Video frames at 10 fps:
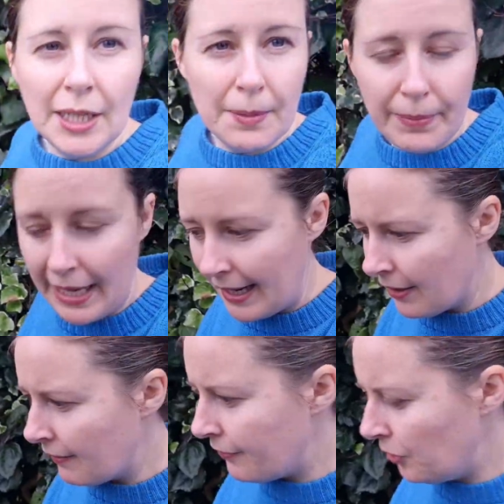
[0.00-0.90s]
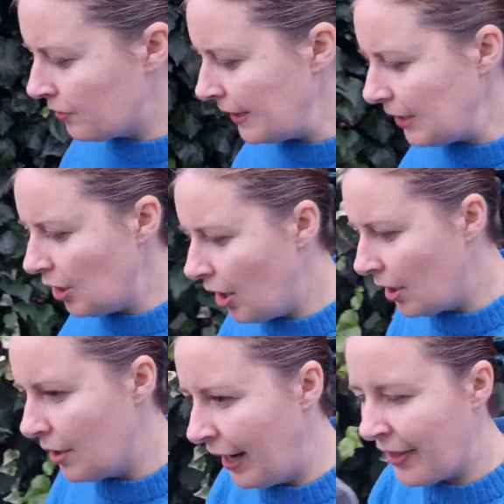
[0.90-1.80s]
But I have already
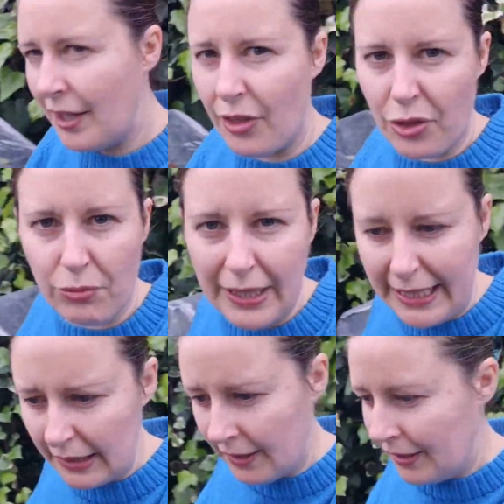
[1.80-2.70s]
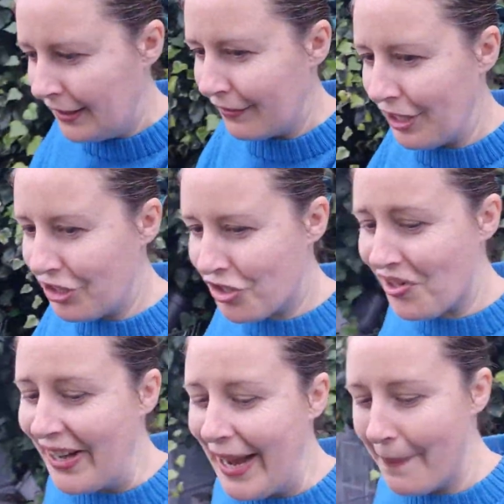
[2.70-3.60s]
got, I think, 3 of these
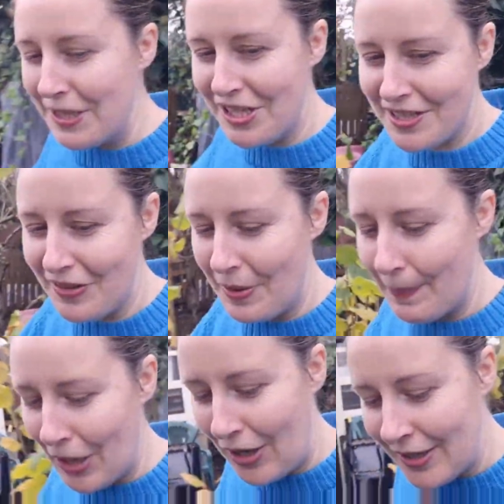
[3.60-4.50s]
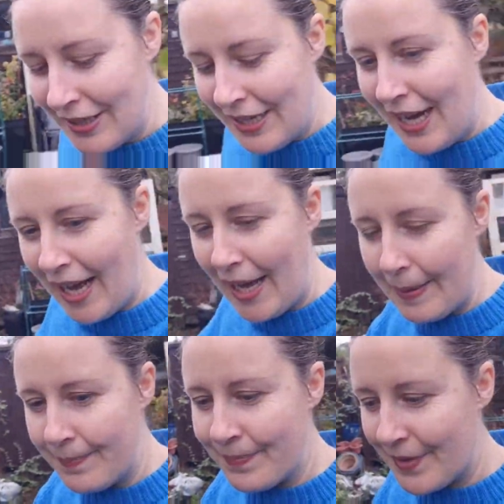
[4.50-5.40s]
tree cabbages on the plot,
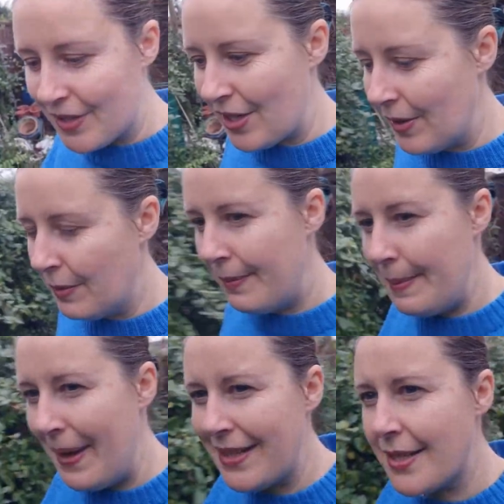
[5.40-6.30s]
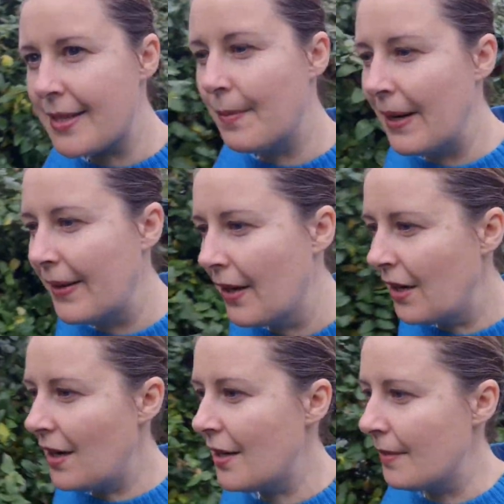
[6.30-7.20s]
so it would be better somewhere in the
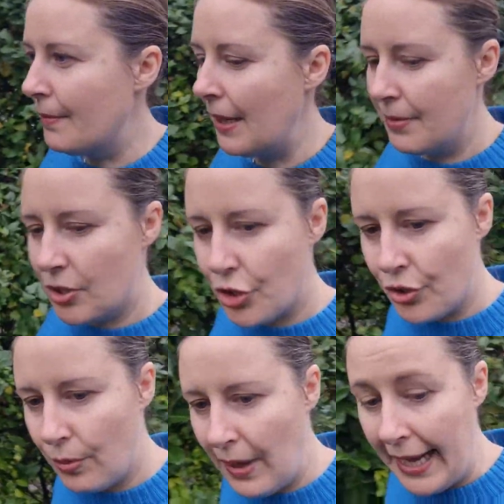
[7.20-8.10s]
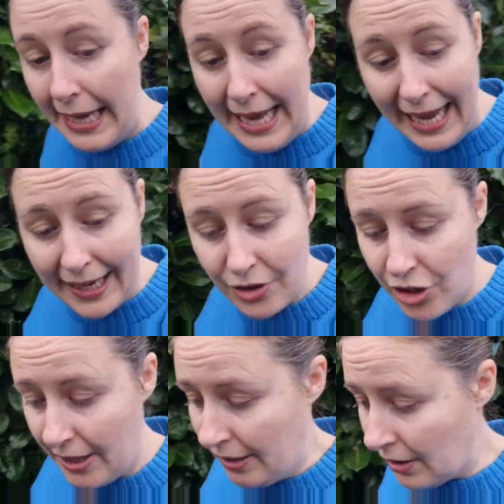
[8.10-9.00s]
garden, but I'm not sure where.
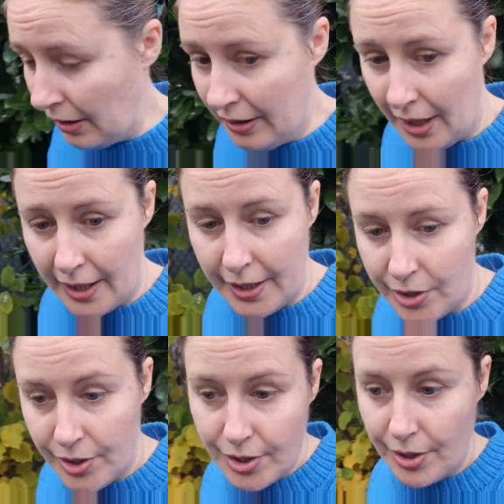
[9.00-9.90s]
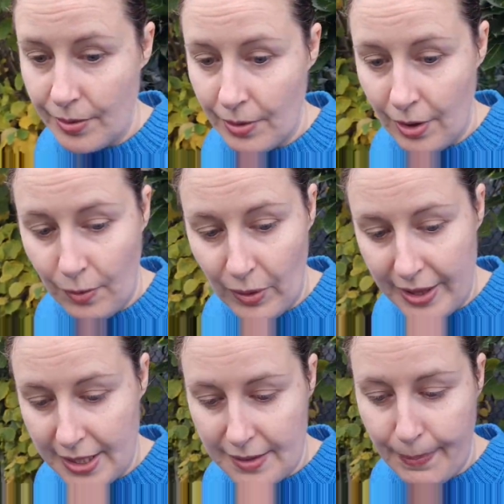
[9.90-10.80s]
Actually, the other thing I need to do with
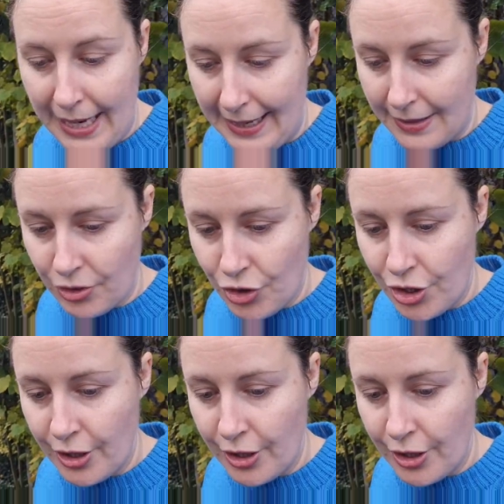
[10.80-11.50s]
this patch